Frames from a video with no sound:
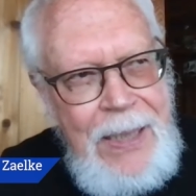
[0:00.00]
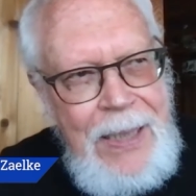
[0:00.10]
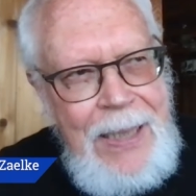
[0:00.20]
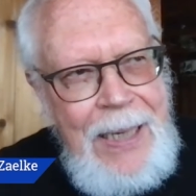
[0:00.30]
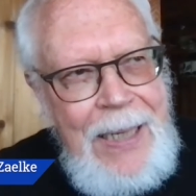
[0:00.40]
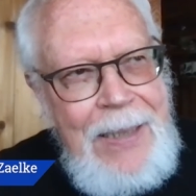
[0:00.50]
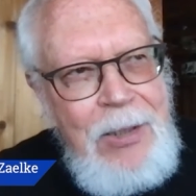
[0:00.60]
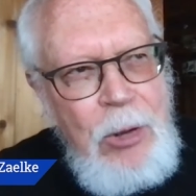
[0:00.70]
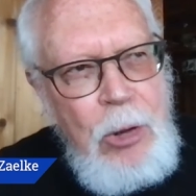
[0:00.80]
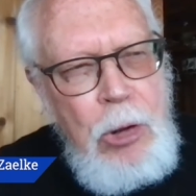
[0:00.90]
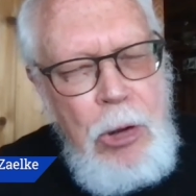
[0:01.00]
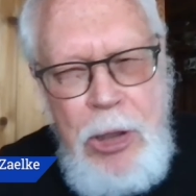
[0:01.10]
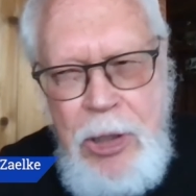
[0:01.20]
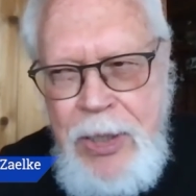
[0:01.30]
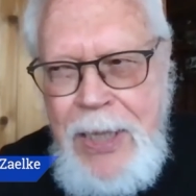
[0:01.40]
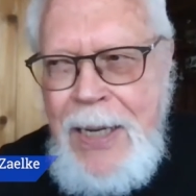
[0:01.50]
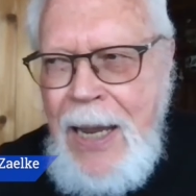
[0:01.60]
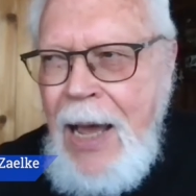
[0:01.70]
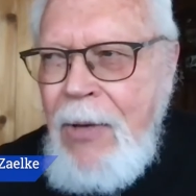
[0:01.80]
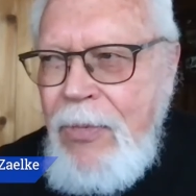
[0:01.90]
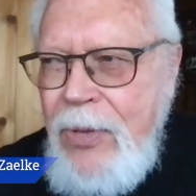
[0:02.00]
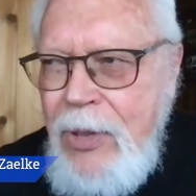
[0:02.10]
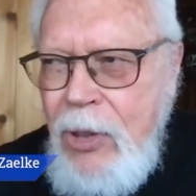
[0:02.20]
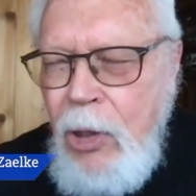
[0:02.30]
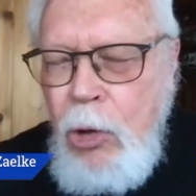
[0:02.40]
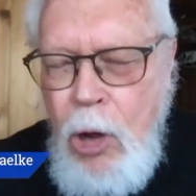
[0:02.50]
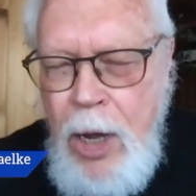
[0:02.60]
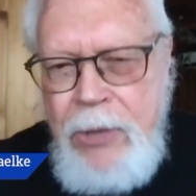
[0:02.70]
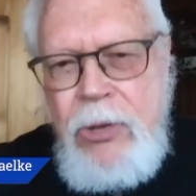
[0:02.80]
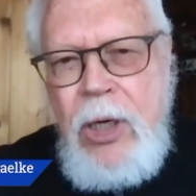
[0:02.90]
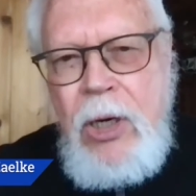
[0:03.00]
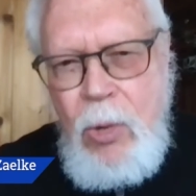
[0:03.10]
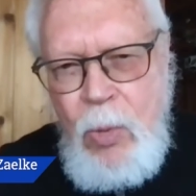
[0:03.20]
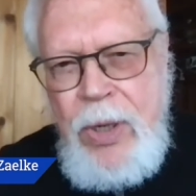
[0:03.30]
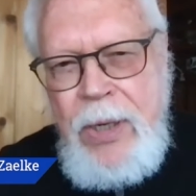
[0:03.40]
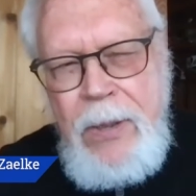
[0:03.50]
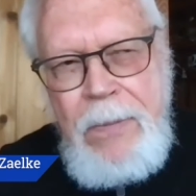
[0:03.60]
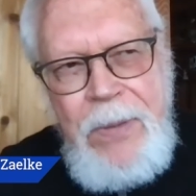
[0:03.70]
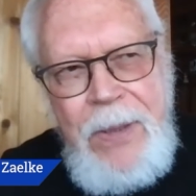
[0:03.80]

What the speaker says: and learned enough to launch a career